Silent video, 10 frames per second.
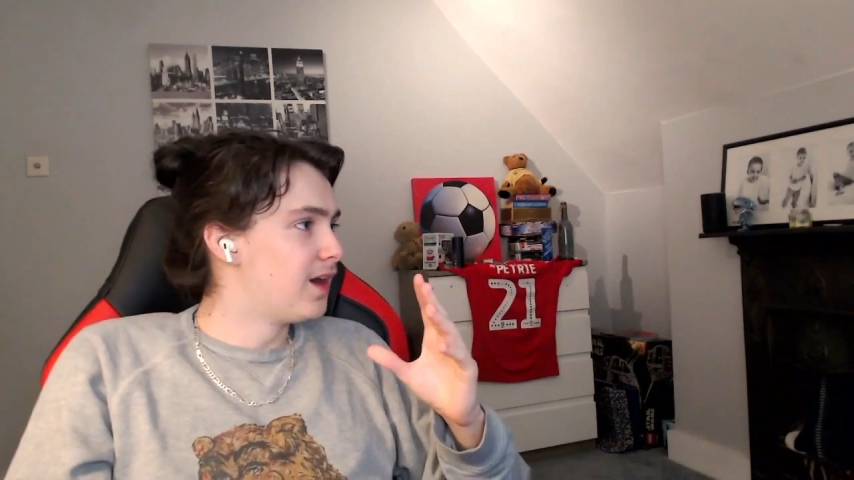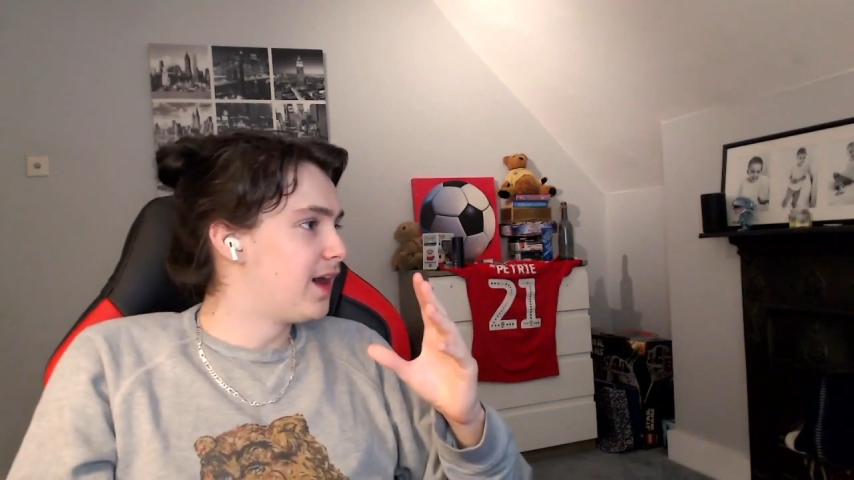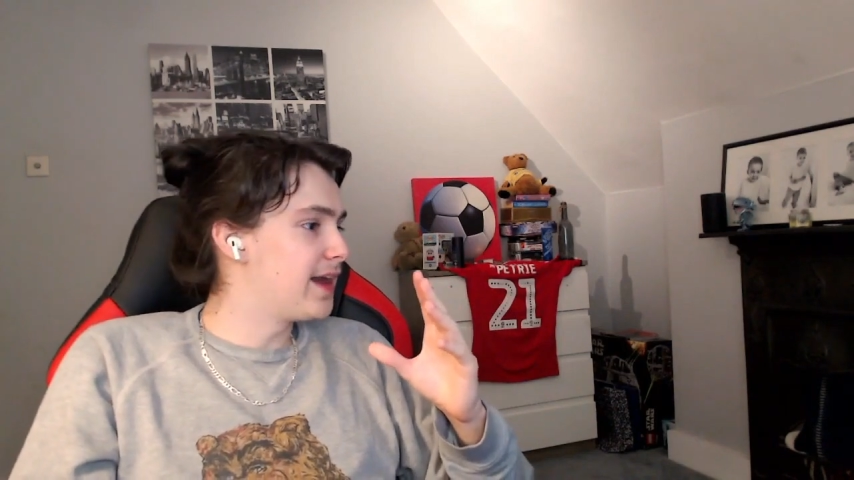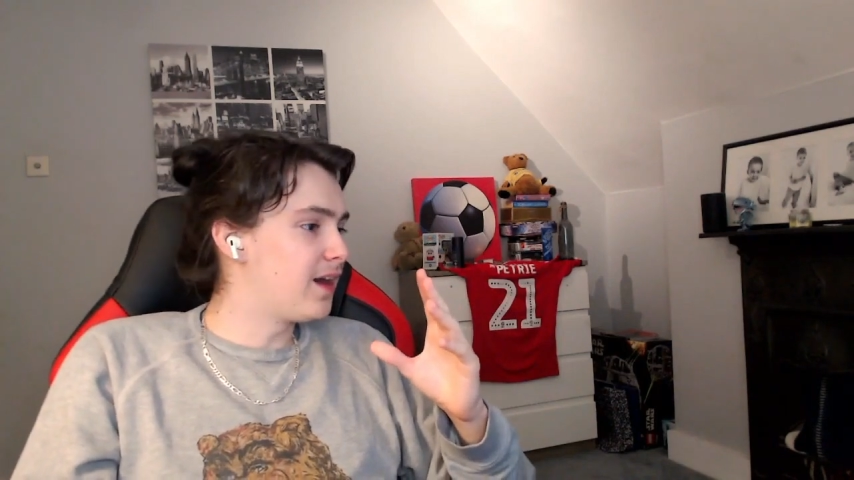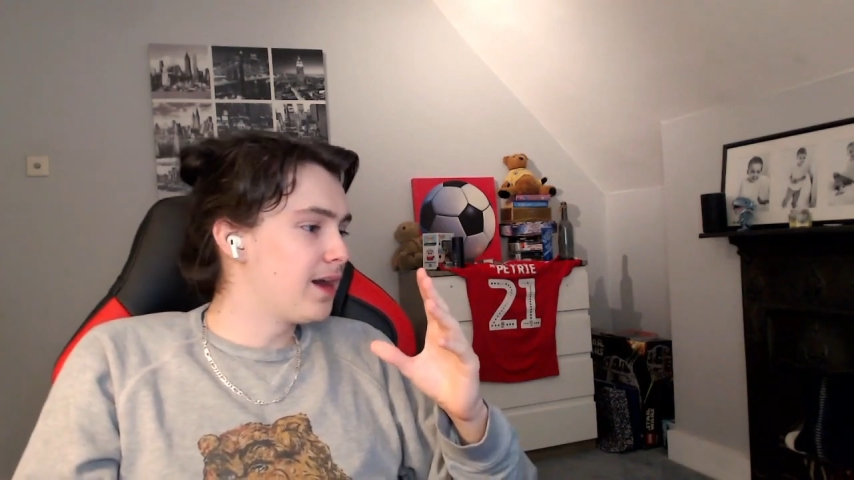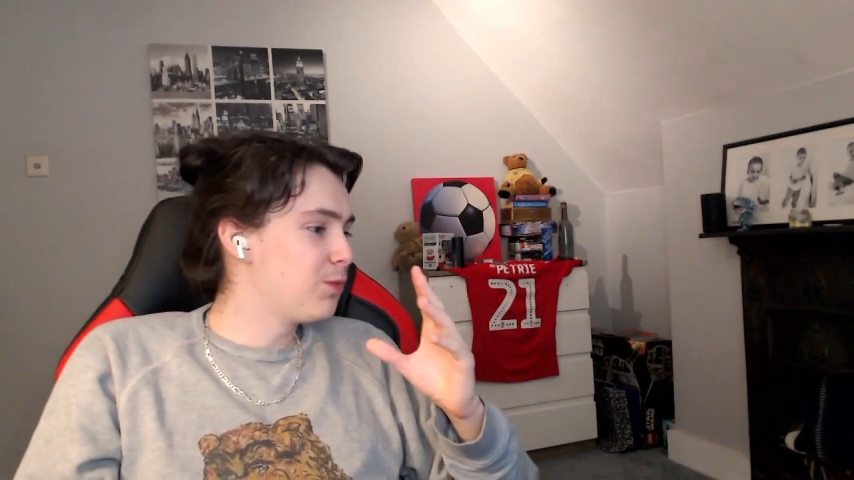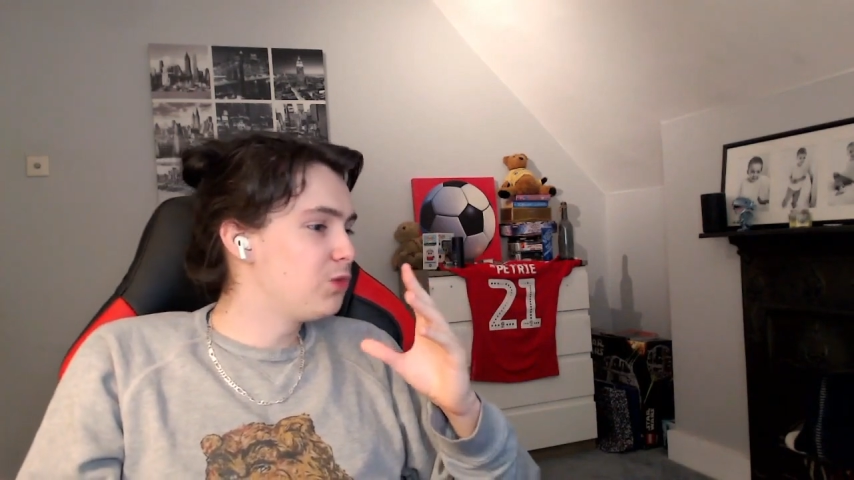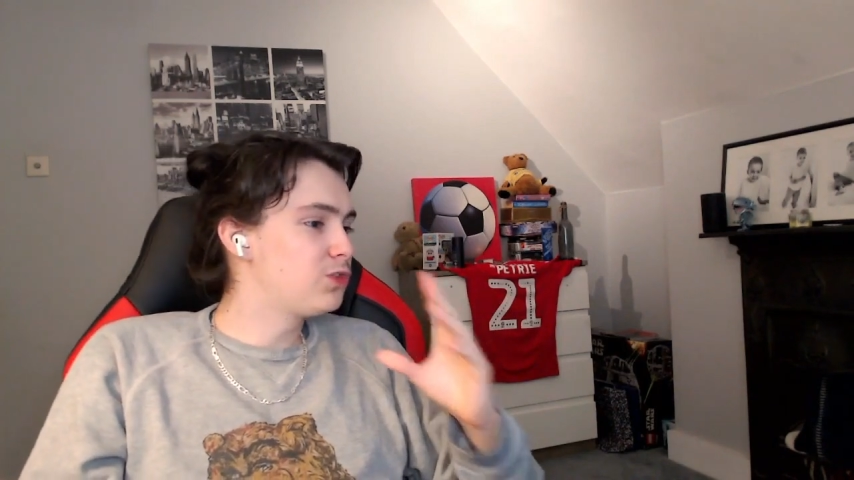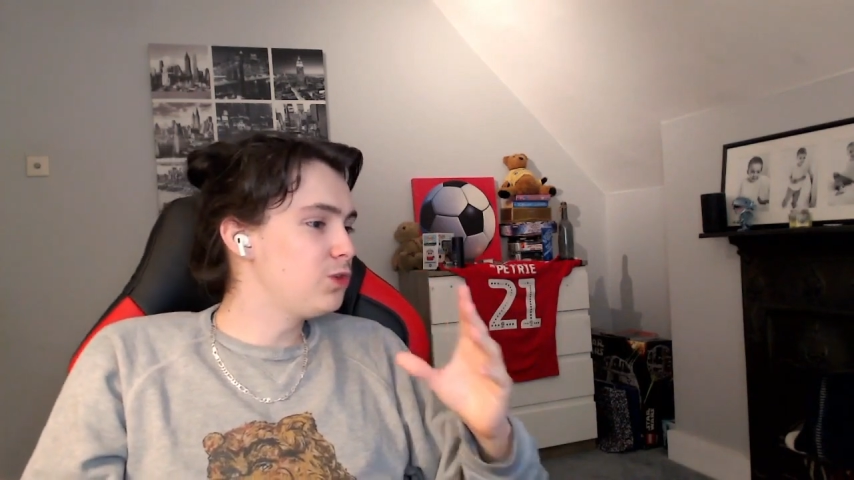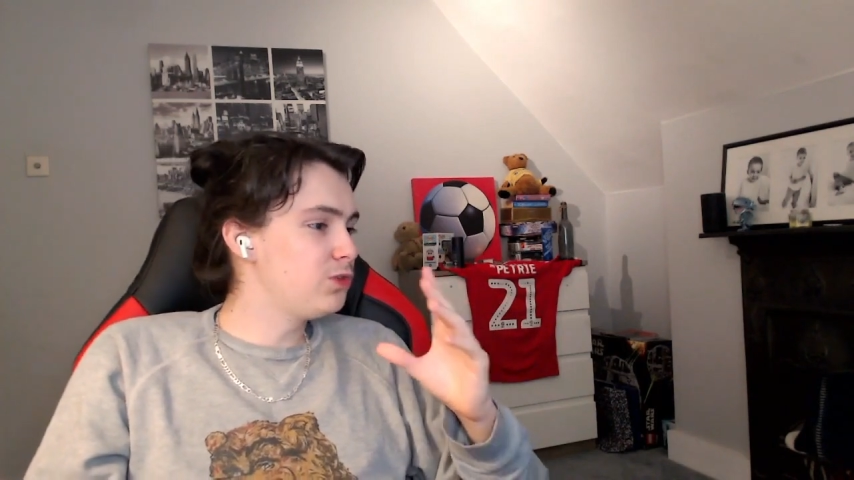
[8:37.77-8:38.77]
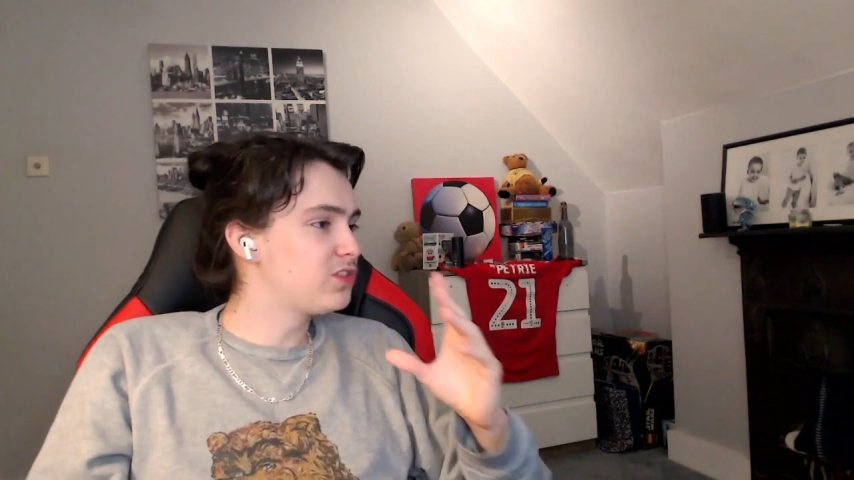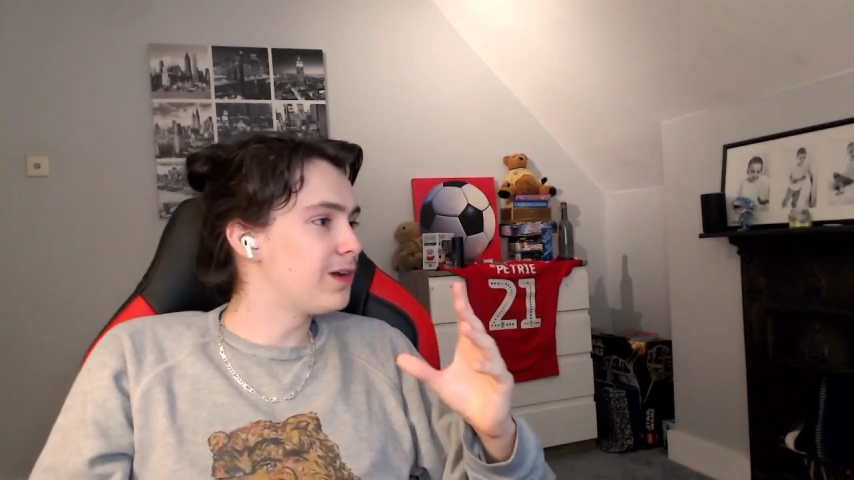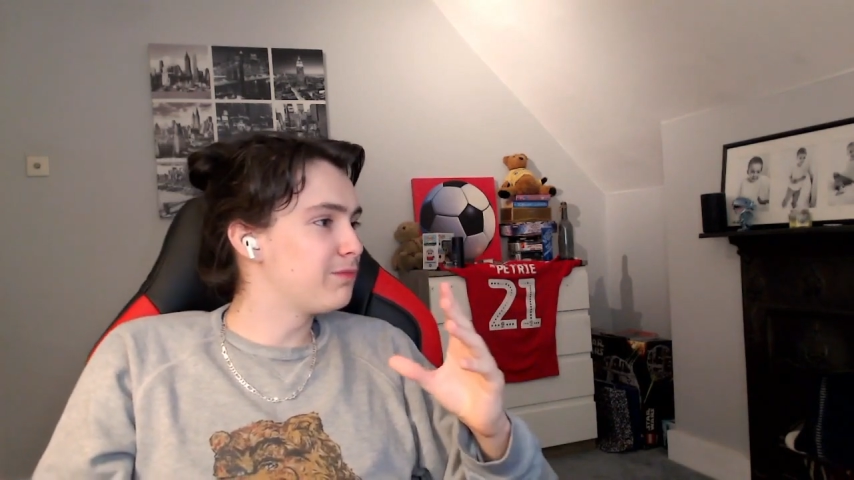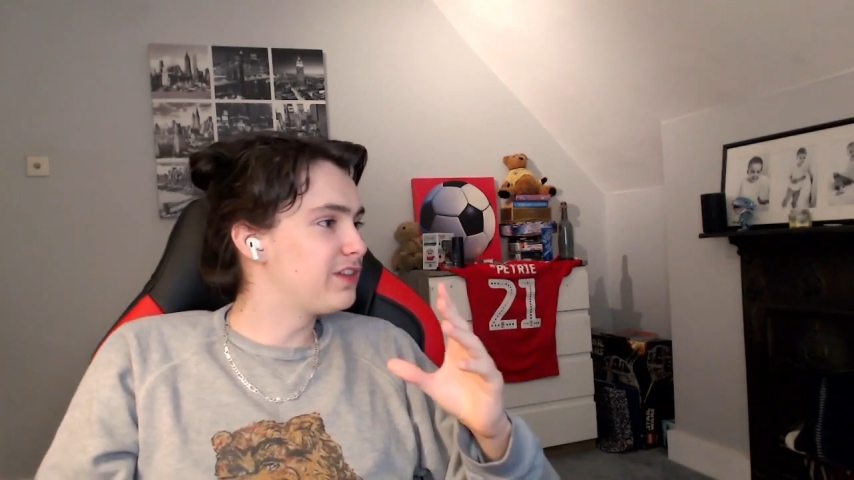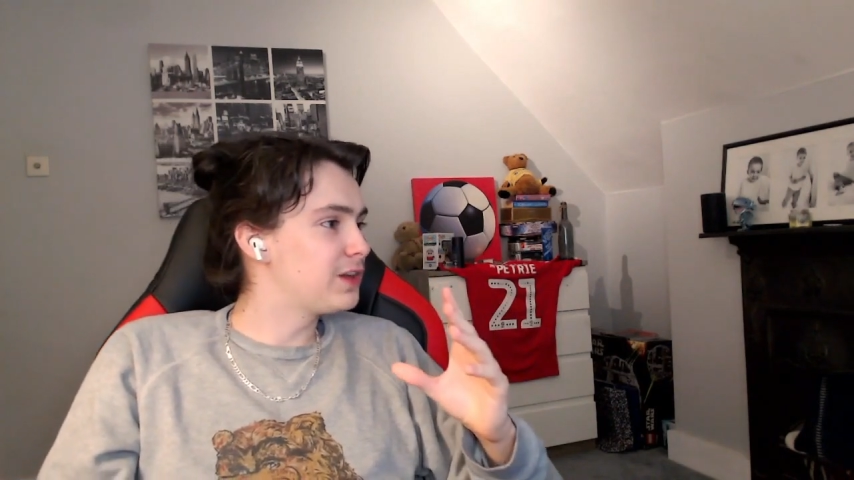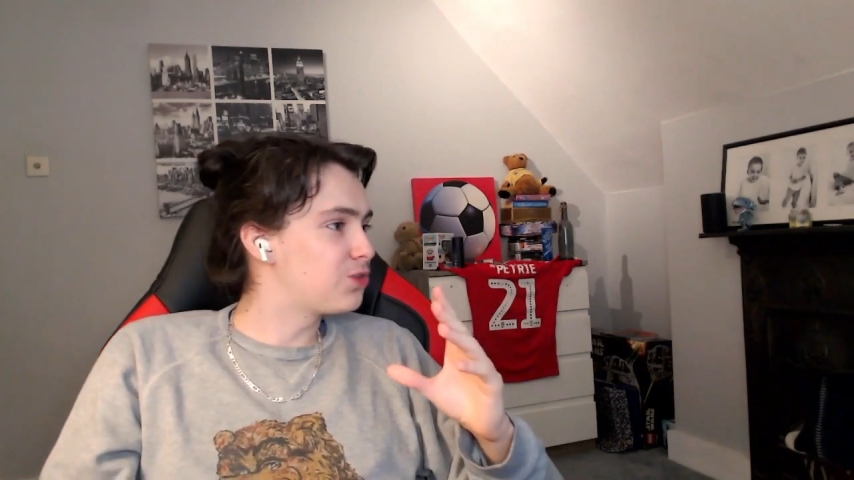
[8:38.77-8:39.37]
I will do something